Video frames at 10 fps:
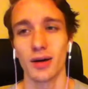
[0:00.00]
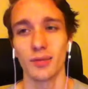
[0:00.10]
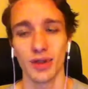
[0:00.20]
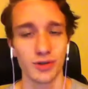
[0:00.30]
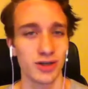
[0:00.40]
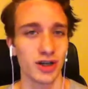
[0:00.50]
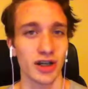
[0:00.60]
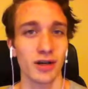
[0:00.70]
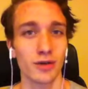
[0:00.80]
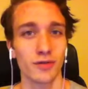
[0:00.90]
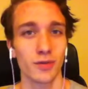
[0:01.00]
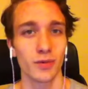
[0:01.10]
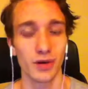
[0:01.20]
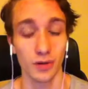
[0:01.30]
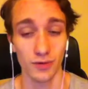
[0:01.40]
without trying to get
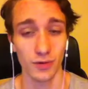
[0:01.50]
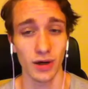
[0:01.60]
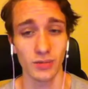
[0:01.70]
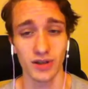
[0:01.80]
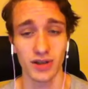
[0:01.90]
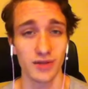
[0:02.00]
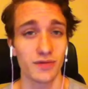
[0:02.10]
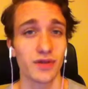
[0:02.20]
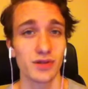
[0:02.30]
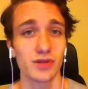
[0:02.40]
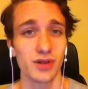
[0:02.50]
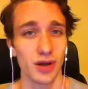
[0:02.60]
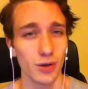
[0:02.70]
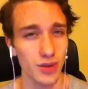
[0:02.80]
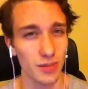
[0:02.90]
overwhelmed and confused. So
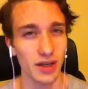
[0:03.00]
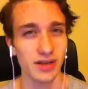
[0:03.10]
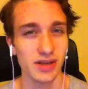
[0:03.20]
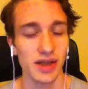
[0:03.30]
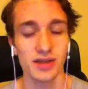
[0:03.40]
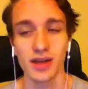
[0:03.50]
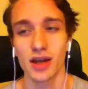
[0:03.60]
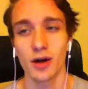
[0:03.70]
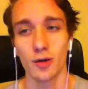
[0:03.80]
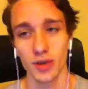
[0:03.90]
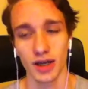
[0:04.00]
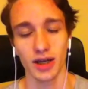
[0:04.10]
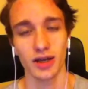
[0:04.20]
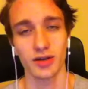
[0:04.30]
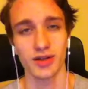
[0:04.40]
I hope that makes sense. Hope that
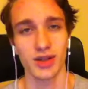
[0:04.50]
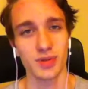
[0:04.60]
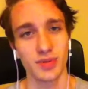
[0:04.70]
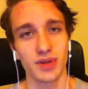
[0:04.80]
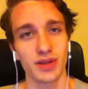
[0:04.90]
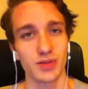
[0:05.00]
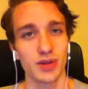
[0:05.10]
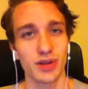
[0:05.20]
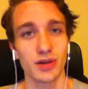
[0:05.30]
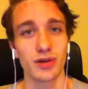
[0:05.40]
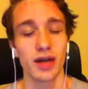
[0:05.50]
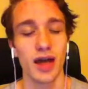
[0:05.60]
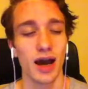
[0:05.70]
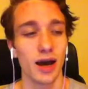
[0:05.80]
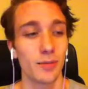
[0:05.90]
kind of clears up some things with you.
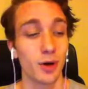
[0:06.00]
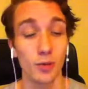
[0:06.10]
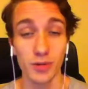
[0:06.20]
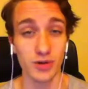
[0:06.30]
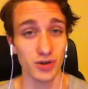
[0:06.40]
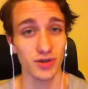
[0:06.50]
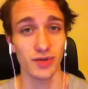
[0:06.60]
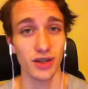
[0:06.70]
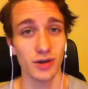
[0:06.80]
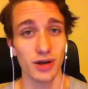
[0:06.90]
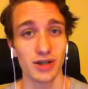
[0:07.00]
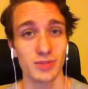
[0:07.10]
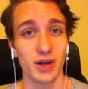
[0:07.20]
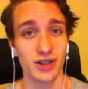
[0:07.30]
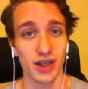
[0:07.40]
Hope you enjoyed the video as
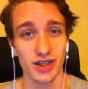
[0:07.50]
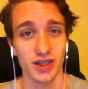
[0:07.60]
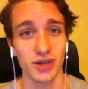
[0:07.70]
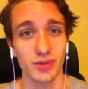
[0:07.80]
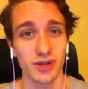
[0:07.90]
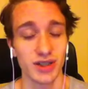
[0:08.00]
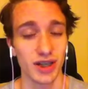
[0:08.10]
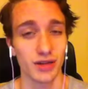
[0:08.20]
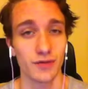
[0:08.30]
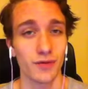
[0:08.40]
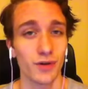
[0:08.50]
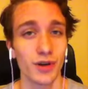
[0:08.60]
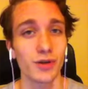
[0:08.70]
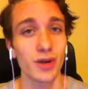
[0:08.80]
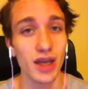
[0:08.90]
much as I did putting together for
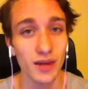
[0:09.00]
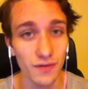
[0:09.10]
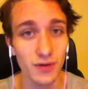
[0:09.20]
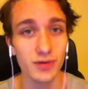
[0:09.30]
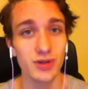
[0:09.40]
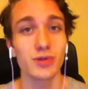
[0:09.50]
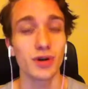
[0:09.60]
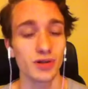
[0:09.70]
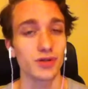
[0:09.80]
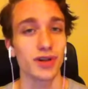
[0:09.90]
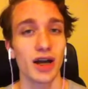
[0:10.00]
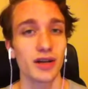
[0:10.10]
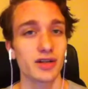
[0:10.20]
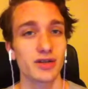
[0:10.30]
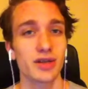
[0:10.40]
you. If you do want to learn how
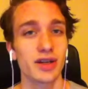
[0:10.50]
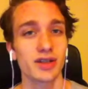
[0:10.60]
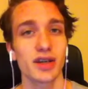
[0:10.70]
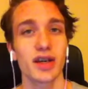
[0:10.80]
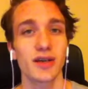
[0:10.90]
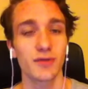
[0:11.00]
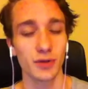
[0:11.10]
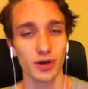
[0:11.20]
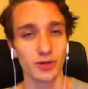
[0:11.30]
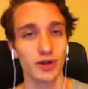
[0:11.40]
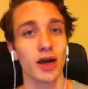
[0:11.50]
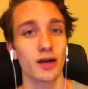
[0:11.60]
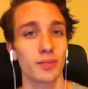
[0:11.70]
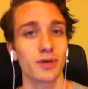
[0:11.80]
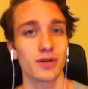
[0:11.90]
to do this, if you want to learn how
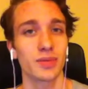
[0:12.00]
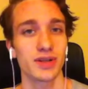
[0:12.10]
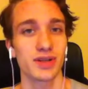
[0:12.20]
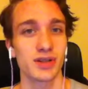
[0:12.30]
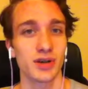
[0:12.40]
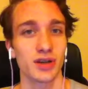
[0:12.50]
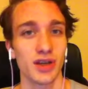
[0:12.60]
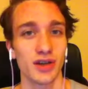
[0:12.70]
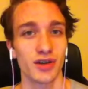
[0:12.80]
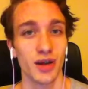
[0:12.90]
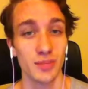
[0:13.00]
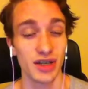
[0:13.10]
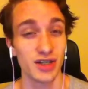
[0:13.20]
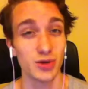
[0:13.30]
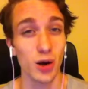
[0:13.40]
to build a business on the internet
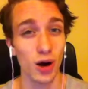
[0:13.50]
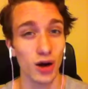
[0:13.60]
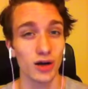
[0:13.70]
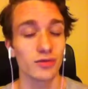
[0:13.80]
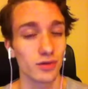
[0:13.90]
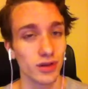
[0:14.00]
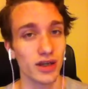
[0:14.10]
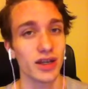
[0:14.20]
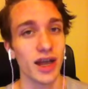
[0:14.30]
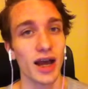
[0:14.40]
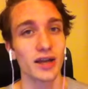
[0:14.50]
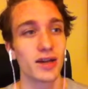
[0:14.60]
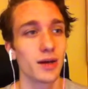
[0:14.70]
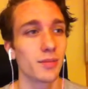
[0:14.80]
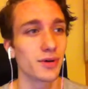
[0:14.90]
because you are looking at
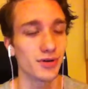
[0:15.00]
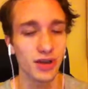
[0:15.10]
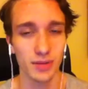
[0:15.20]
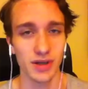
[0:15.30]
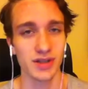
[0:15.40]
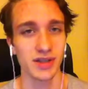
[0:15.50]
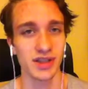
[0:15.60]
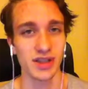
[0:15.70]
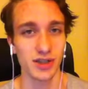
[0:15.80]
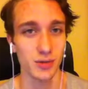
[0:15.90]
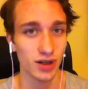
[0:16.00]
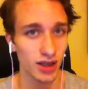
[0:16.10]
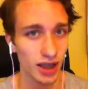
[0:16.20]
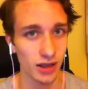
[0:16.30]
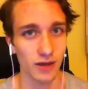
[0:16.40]
building a business because you want
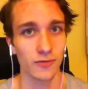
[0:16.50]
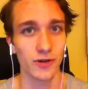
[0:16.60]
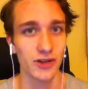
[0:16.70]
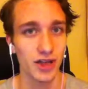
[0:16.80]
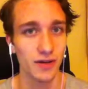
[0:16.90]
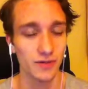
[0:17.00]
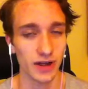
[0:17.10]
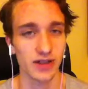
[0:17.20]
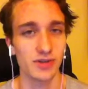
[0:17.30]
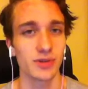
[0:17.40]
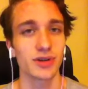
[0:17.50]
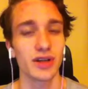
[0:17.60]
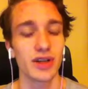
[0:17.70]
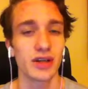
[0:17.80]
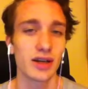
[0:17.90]
that leverage and that
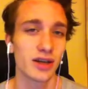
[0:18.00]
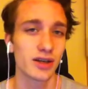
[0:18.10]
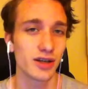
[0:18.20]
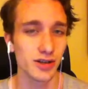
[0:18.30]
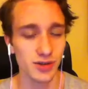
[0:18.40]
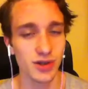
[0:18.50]
flexibility, here's